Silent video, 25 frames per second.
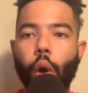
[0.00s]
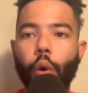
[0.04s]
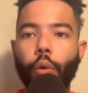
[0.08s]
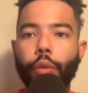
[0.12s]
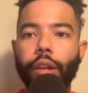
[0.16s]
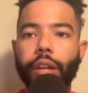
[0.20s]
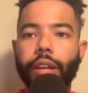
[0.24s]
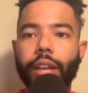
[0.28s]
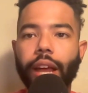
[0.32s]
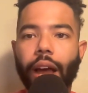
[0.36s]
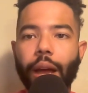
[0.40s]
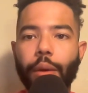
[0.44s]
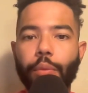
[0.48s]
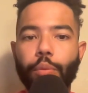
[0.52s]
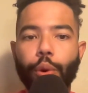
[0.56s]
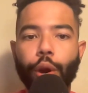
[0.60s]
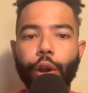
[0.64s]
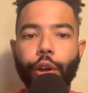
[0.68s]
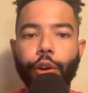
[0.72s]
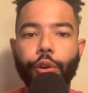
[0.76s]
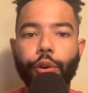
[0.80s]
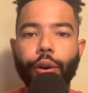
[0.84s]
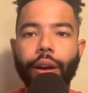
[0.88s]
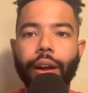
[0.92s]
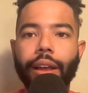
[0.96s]
own the
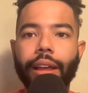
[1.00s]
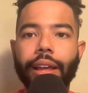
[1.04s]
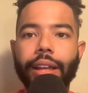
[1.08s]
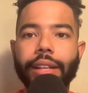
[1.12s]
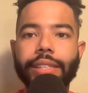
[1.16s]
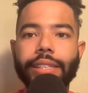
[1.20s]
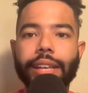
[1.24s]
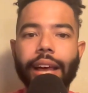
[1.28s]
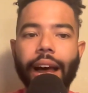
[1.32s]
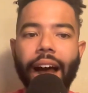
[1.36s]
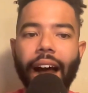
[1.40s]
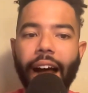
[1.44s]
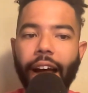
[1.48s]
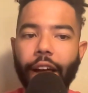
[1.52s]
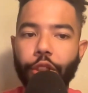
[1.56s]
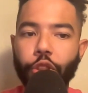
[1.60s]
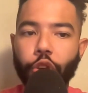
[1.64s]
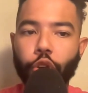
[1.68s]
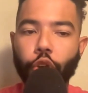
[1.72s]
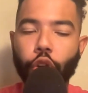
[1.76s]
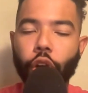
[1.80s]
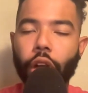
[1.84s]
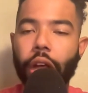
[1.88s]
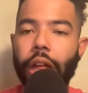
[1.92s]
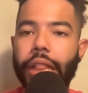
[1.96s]
tiebreaker against
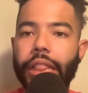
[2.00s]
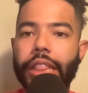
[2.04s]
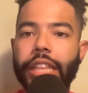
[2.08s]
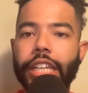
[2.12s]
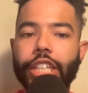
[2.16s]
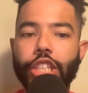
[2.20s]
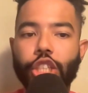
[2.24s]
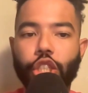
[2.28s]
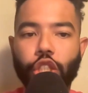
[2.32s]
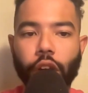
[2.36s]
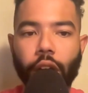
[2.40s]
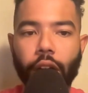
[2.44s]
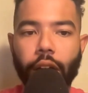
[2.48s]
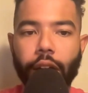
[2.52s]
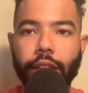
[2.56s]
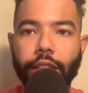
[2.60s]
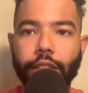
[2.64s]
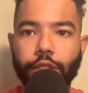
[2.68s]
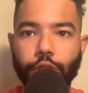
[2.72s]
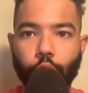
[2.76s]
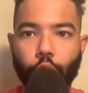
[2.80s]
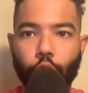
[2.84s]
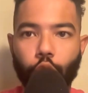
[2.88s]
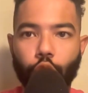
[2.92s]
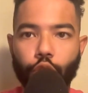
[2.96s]
either the
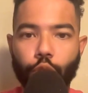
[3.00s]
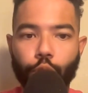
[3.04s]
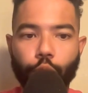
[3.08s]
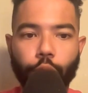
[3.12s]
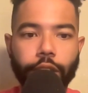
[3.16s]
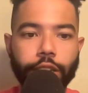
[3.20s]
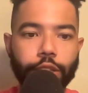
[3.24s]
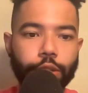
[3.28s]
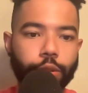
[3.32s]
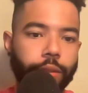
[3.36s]
Giants or the Reds.